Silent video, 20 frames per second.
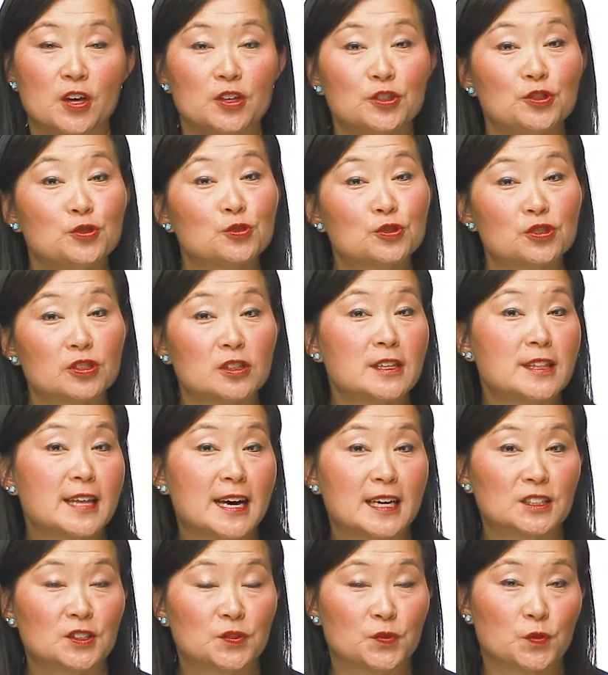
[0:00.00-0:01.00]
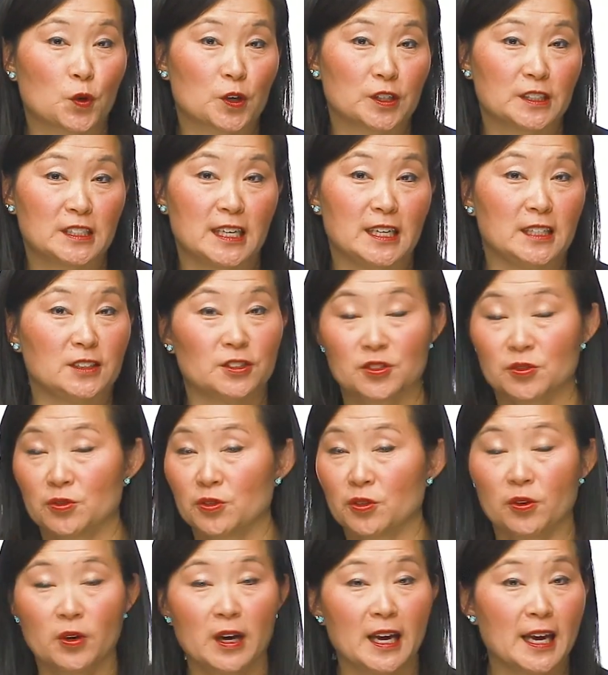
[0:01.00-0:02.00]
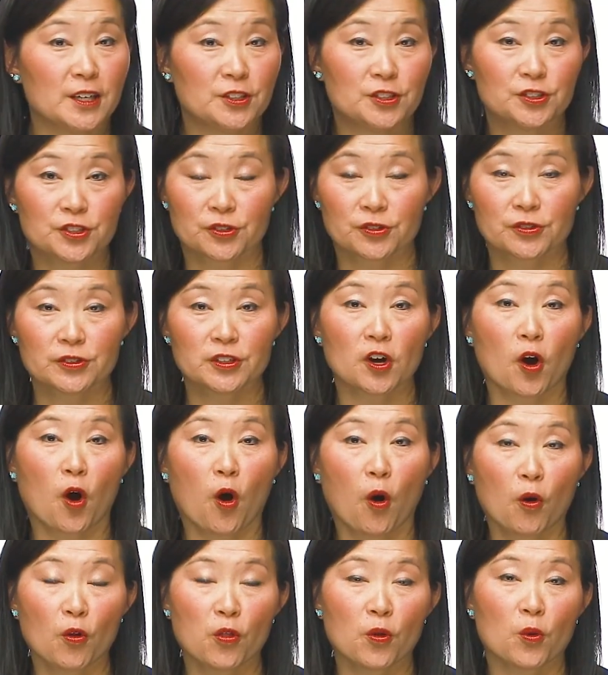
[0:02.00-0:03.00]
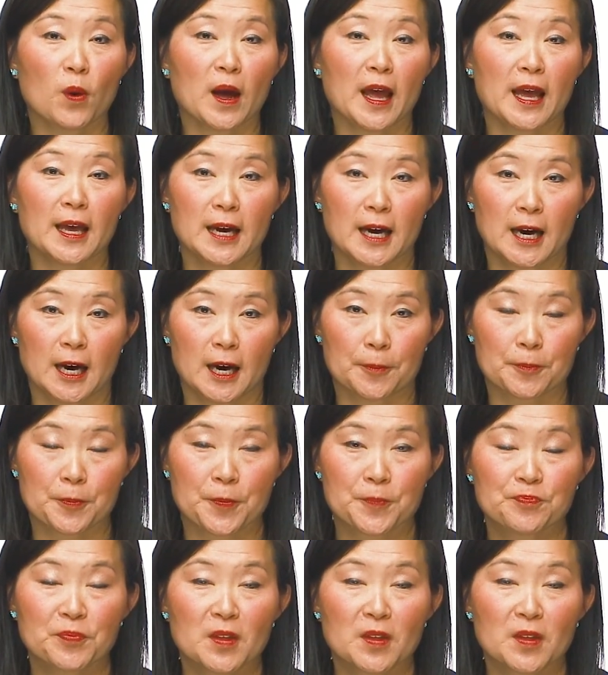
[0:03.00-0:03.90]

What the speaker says: Usually that's 14, so go ahead and turn it all the way up.